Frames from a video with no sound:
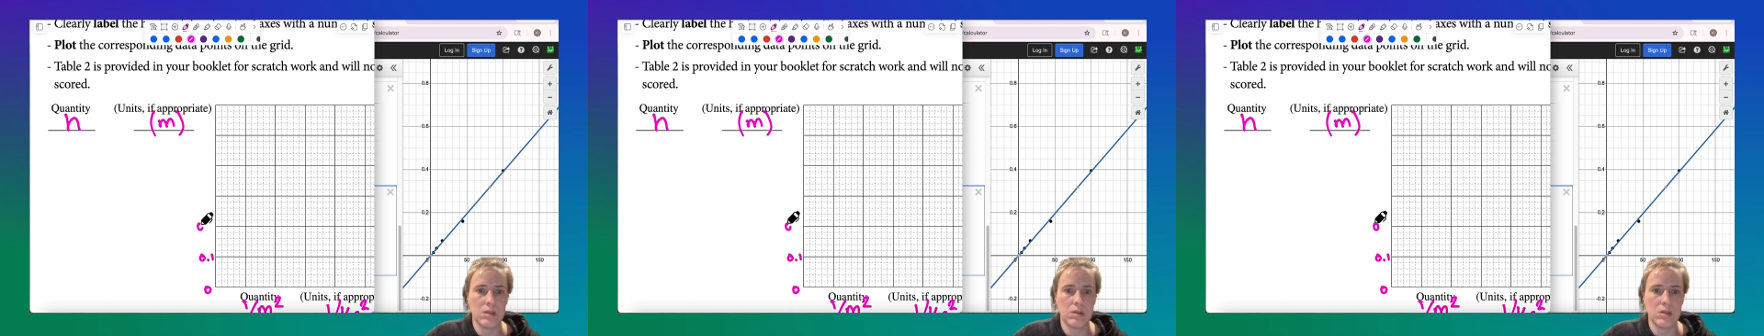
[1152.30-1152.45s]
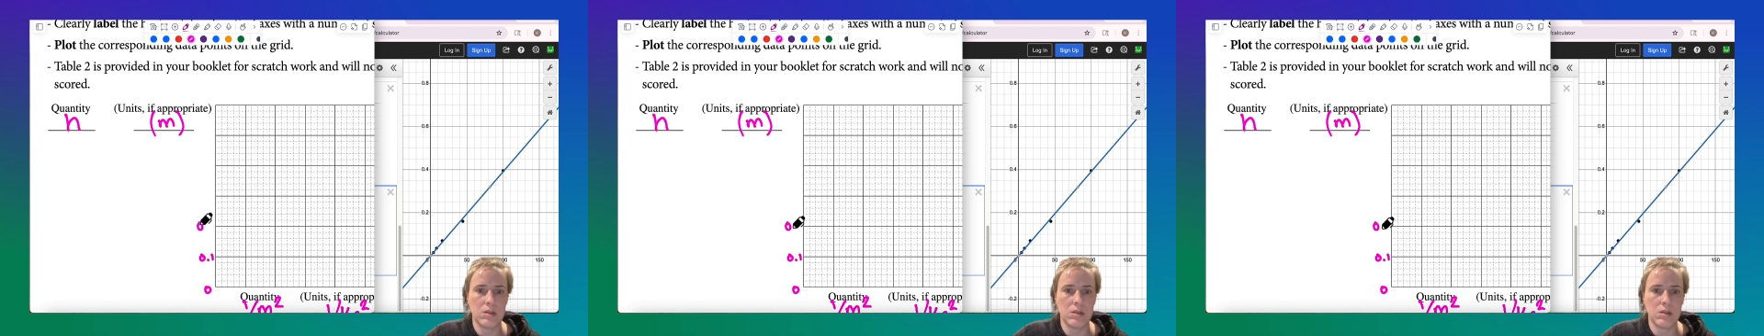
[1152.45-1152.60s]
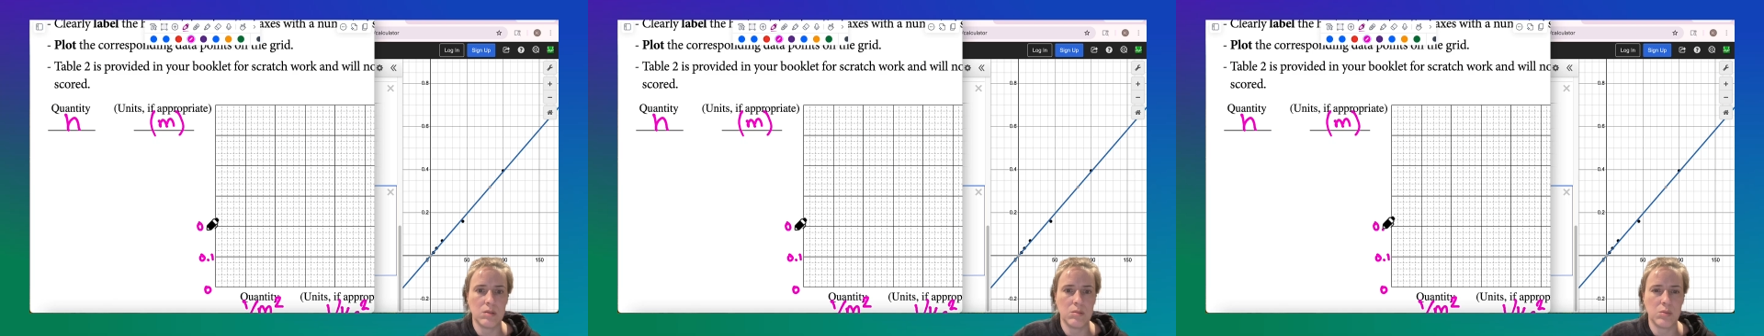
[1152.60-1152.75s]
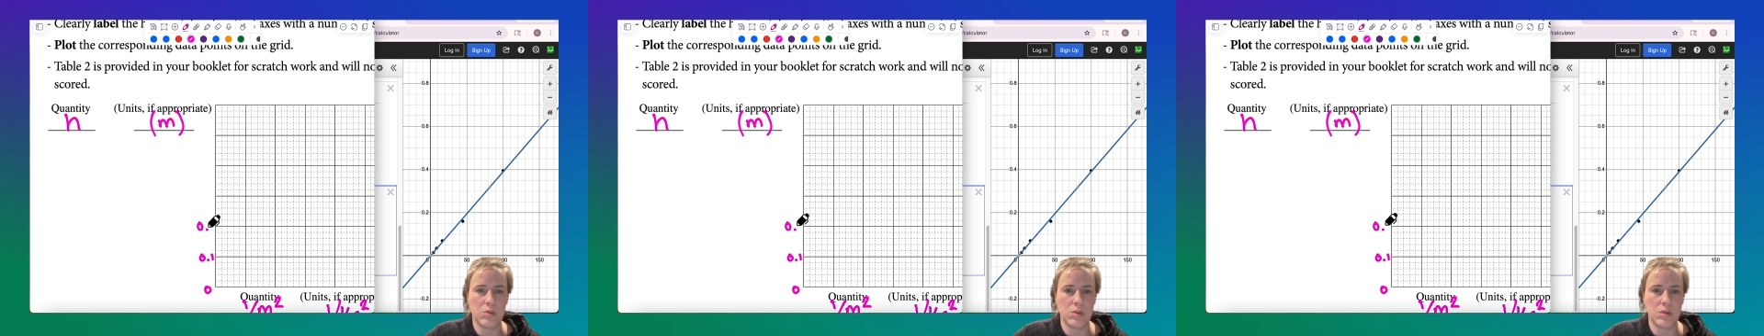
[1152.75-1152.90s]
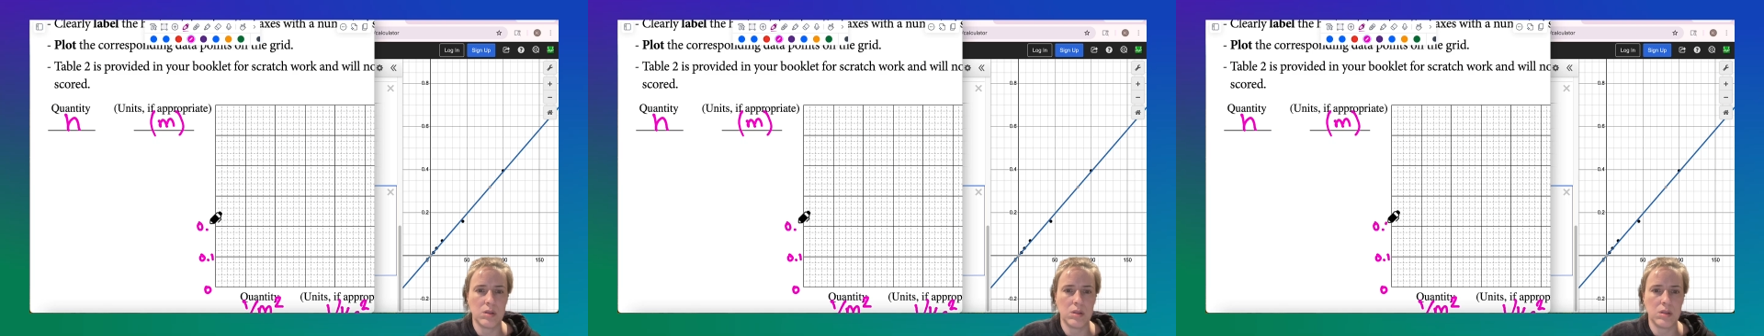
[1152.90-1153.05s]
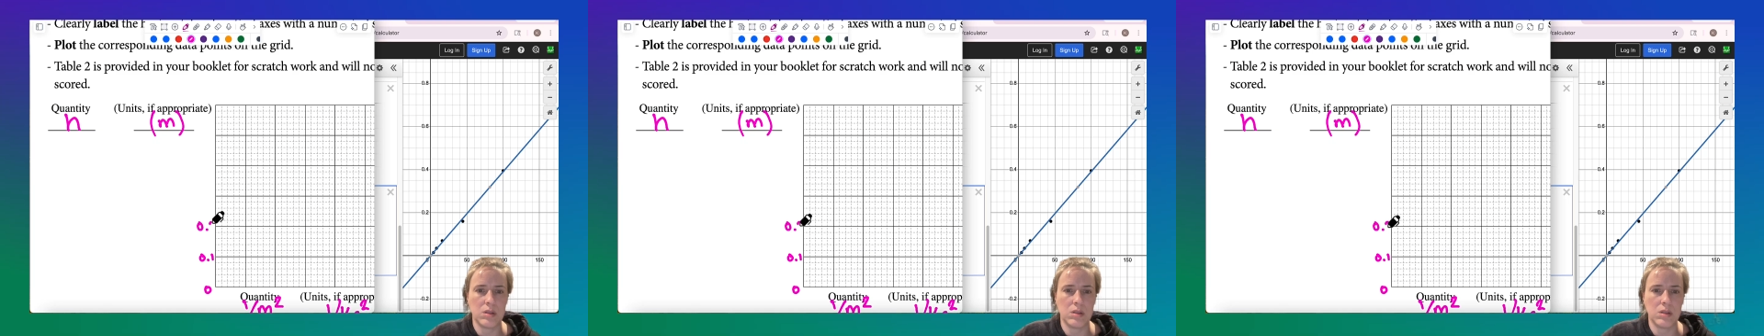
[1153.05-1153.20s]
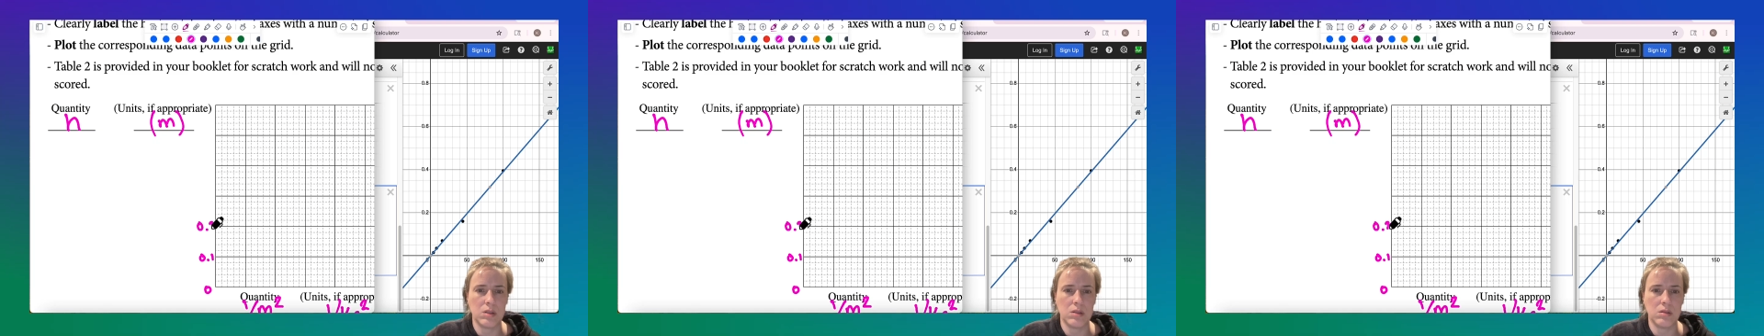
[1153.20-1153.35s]

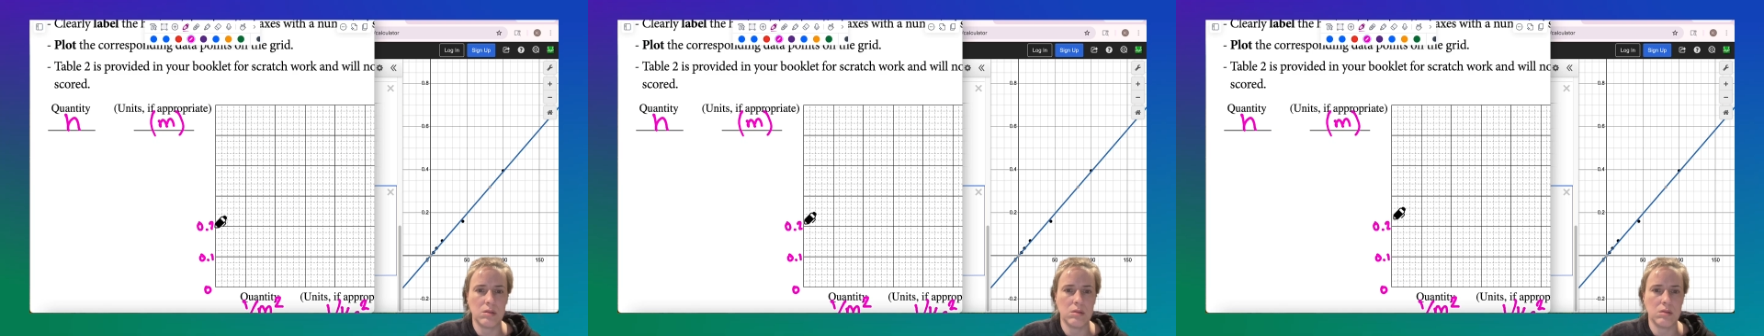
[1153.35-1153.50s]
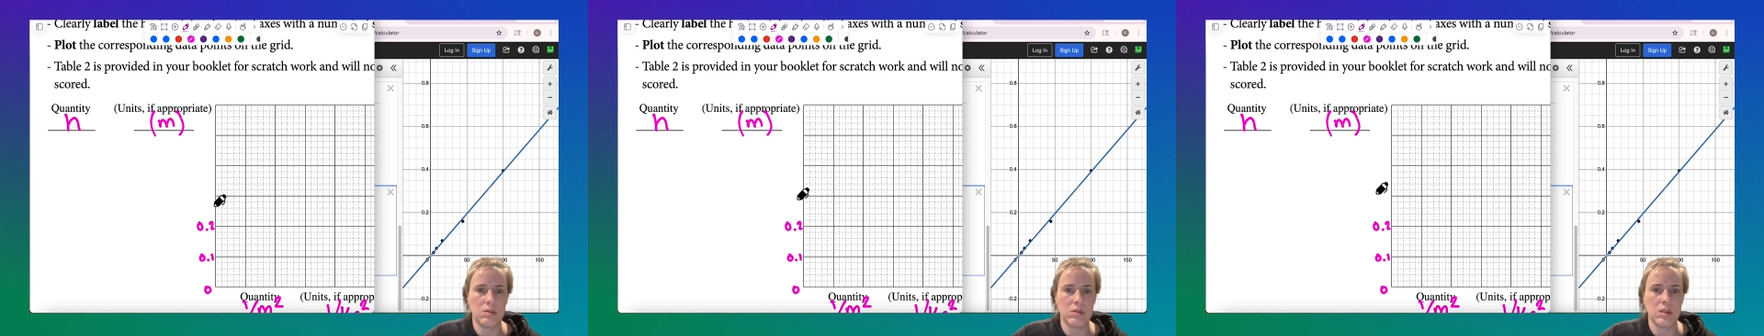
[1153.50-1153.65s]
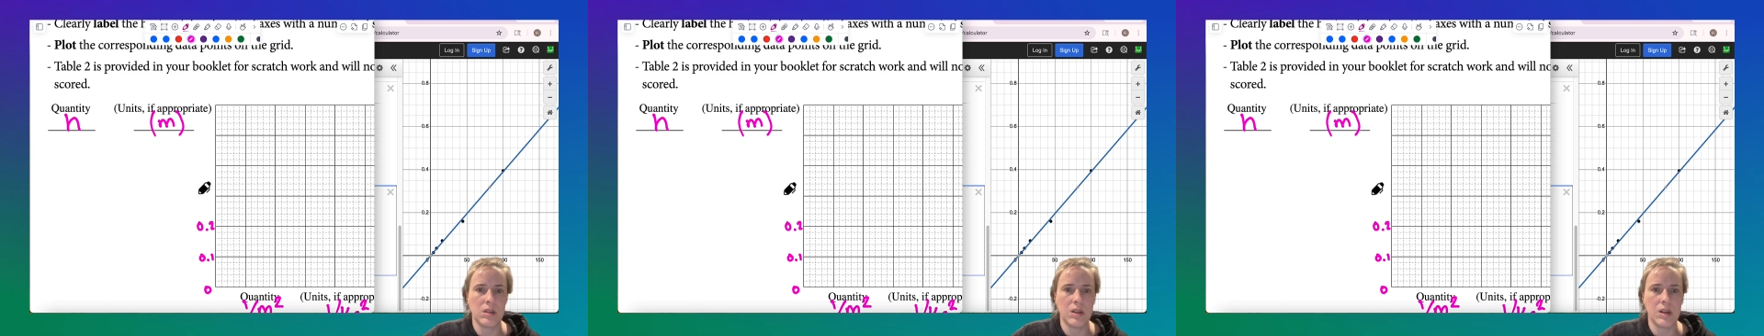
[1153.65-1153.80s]
0.2.